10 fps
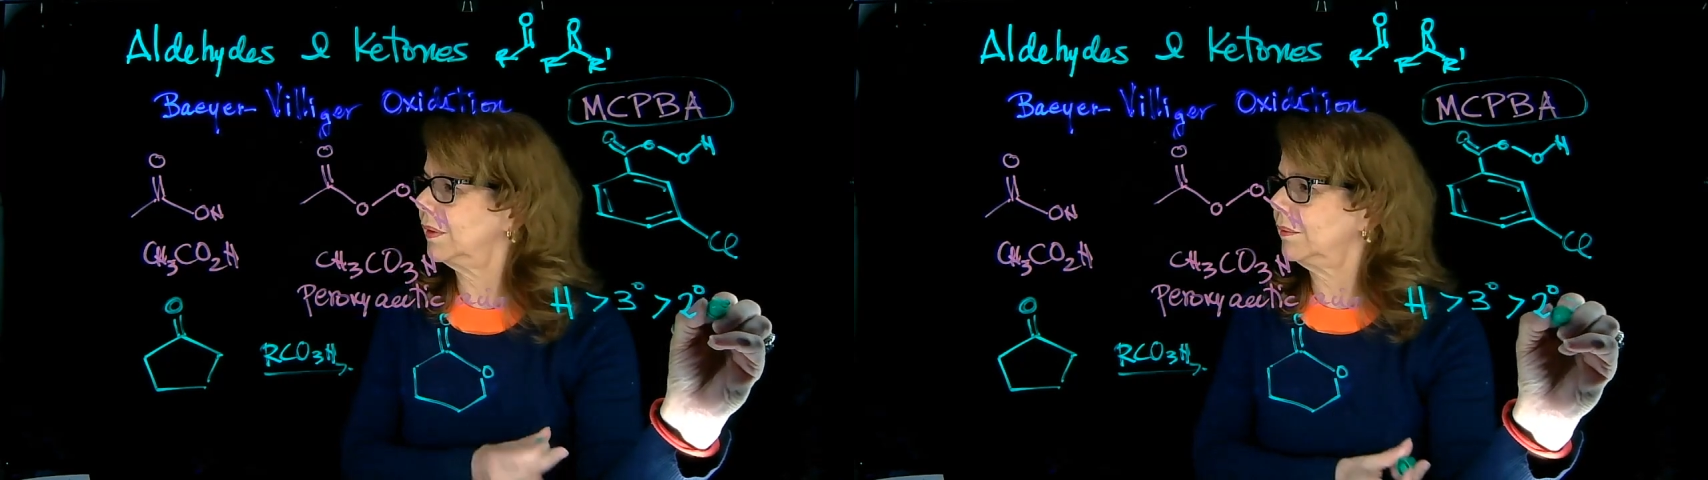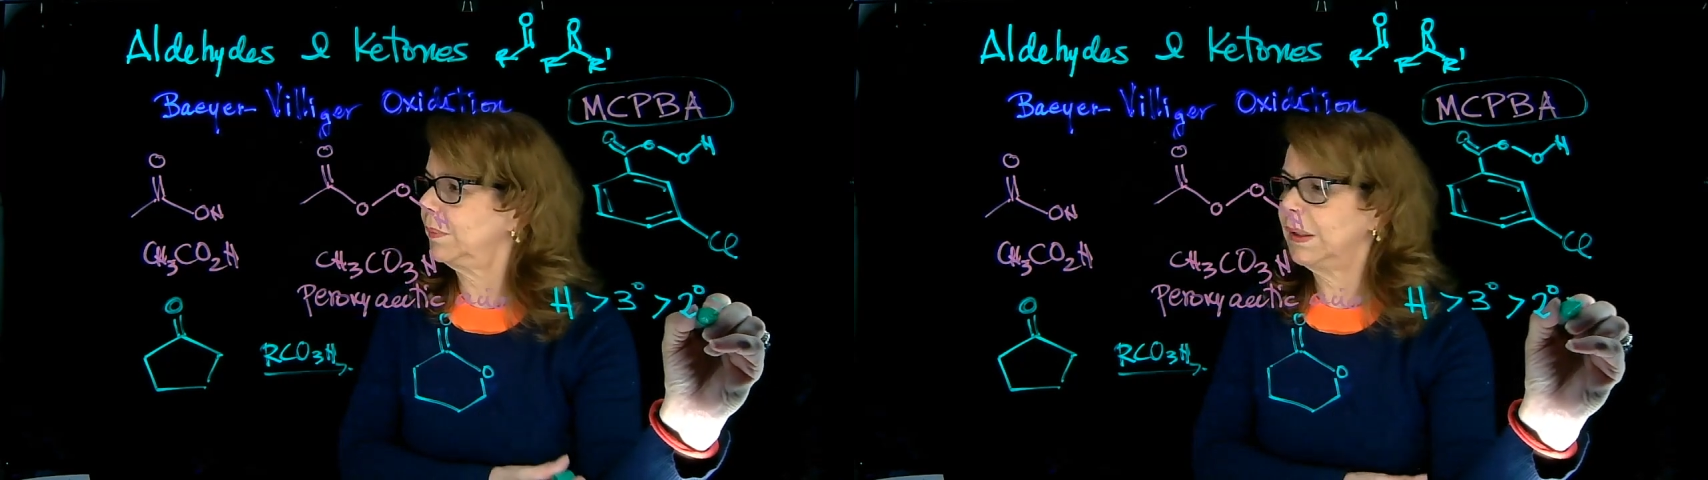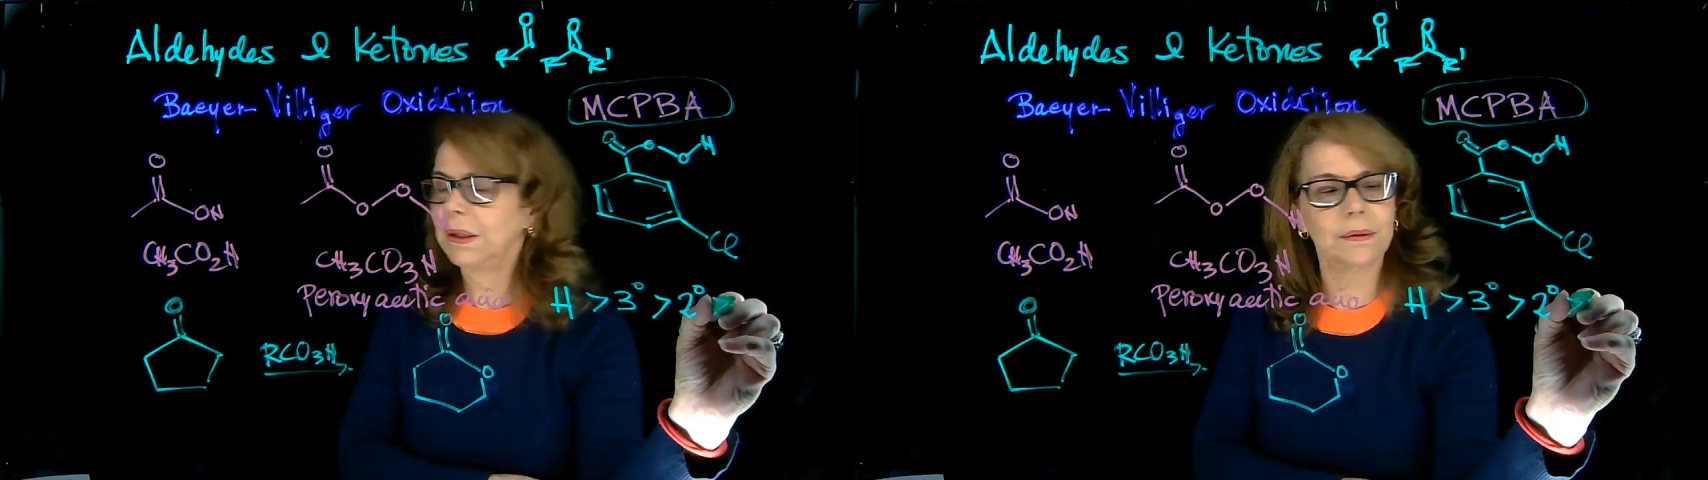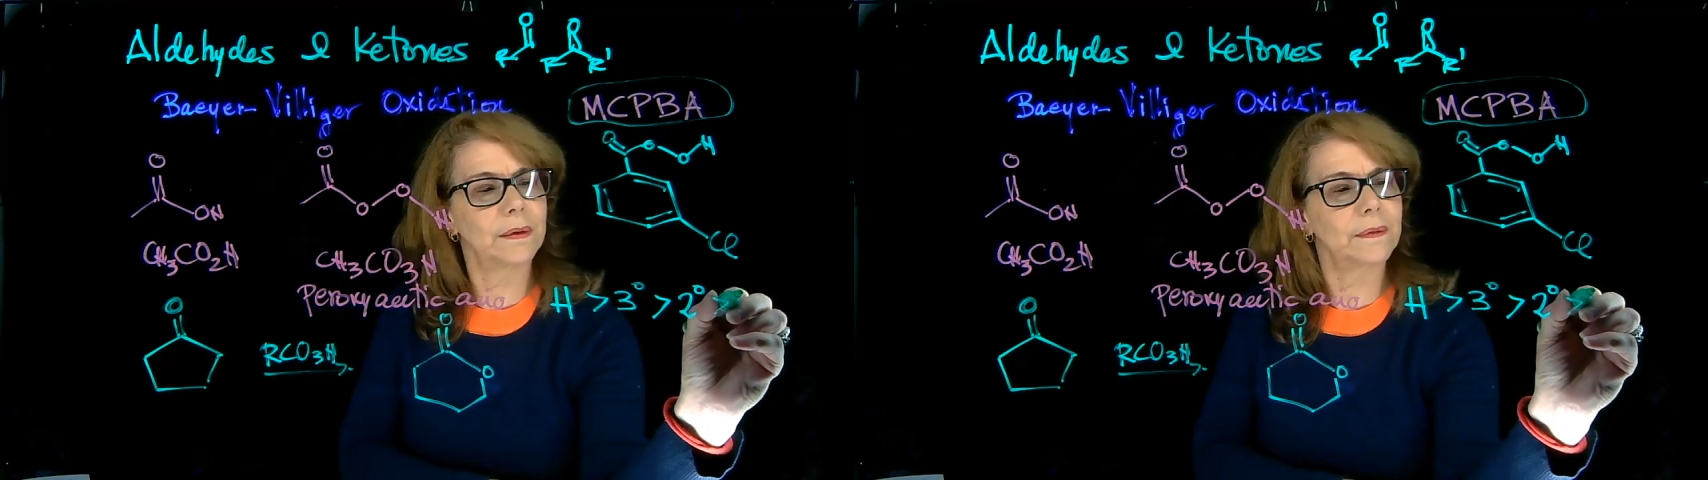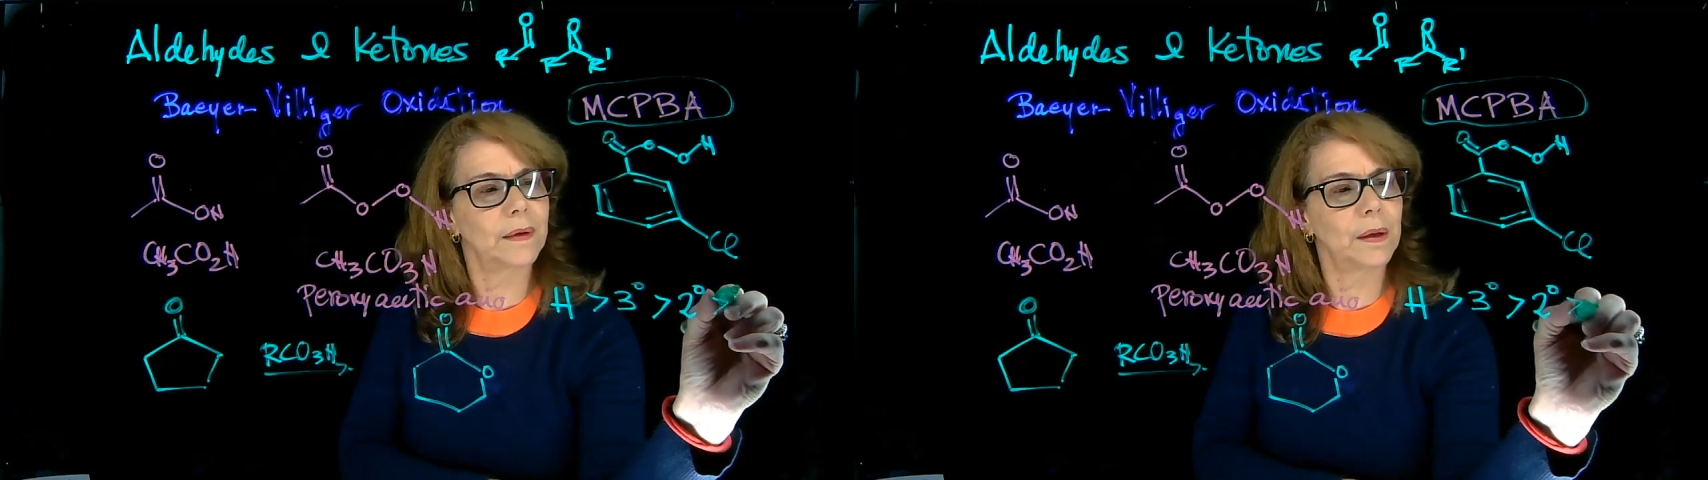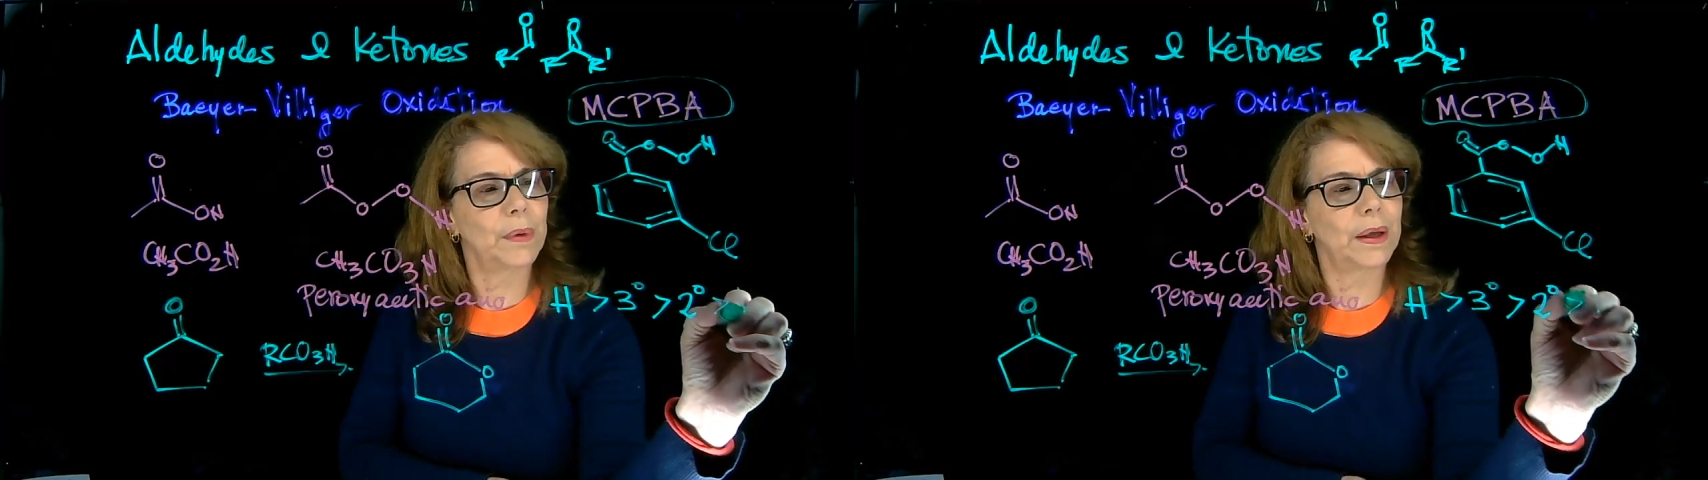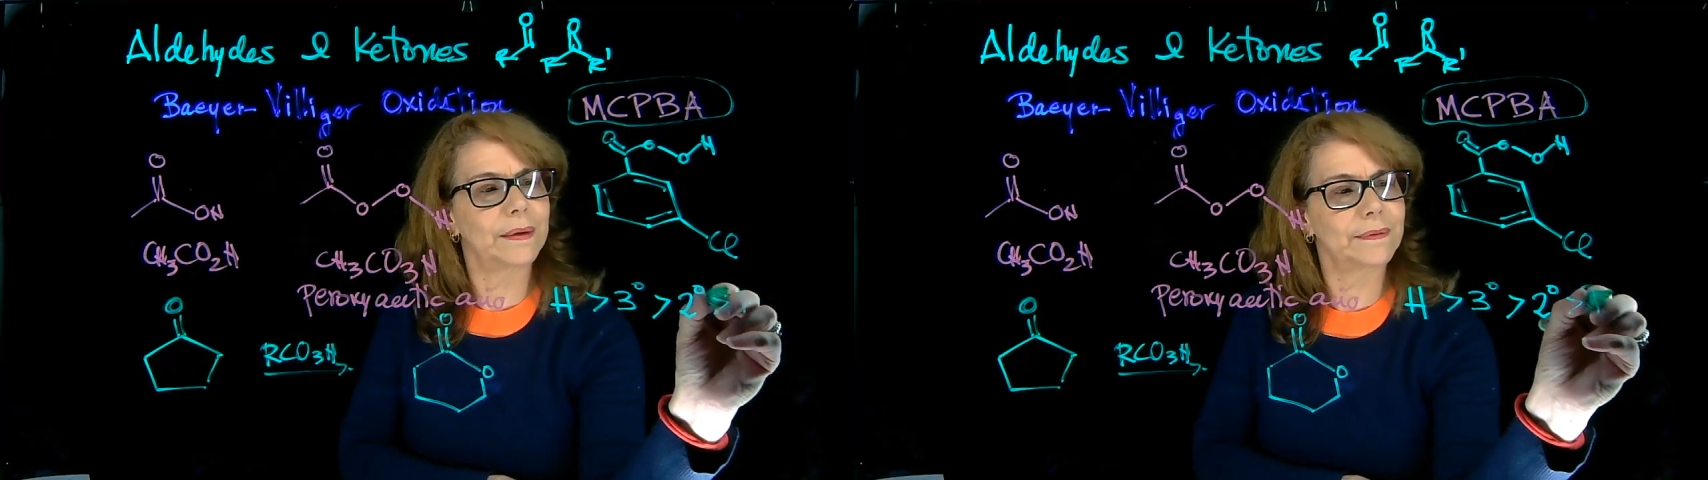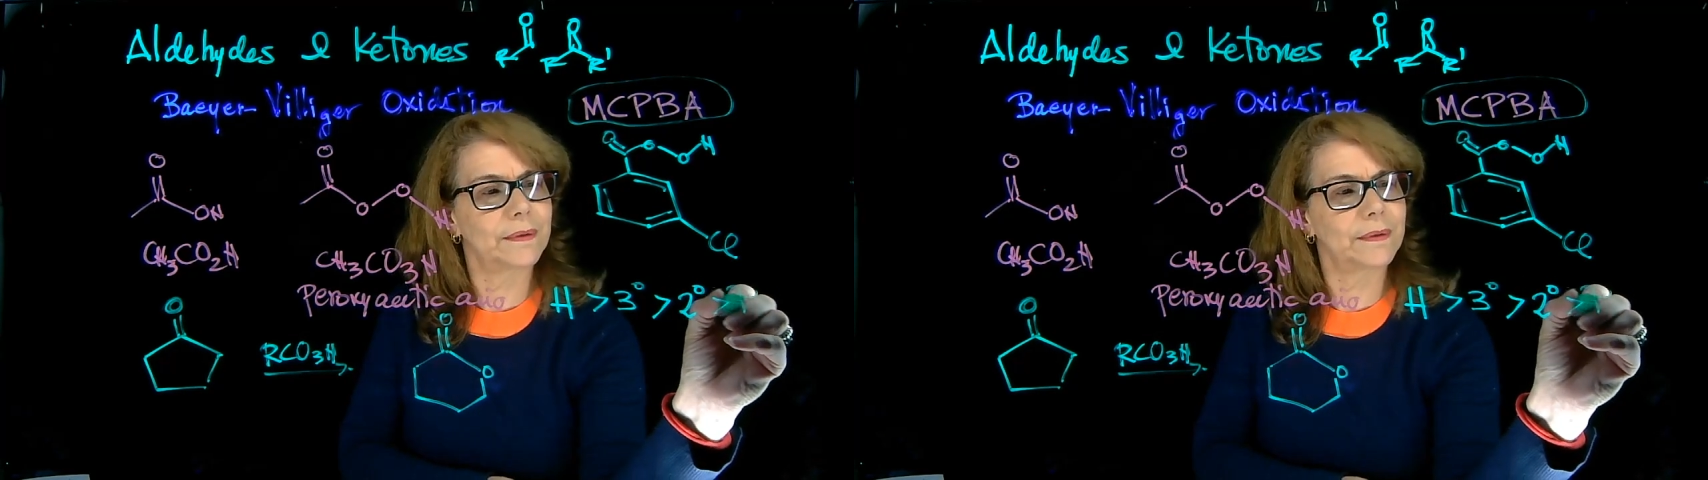about the same as